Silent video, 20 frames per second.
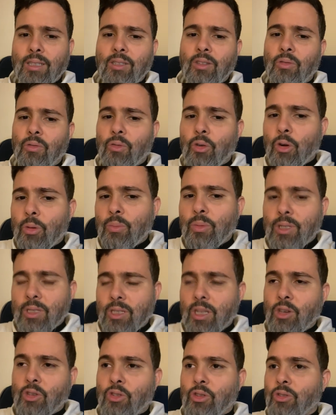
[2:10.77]
the firm
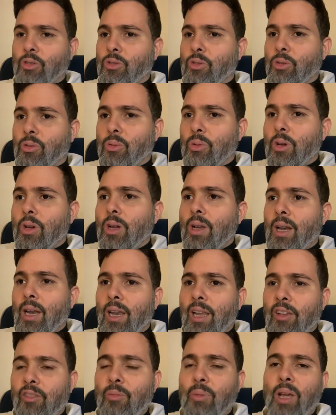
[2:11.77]
decision to
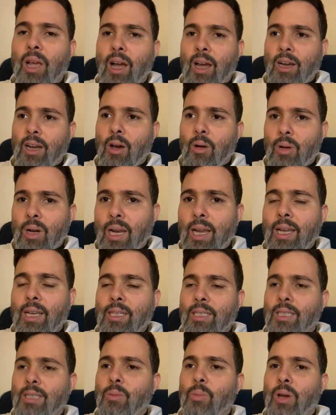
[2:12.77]
leave behind our
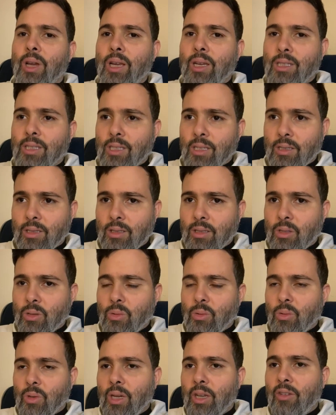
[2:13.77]
lazy ways and
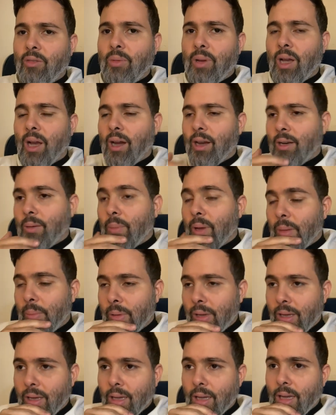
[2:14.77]
to leave behind
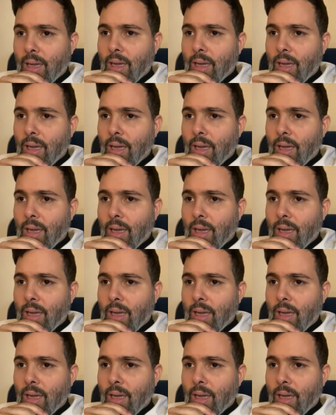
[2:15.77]
maybe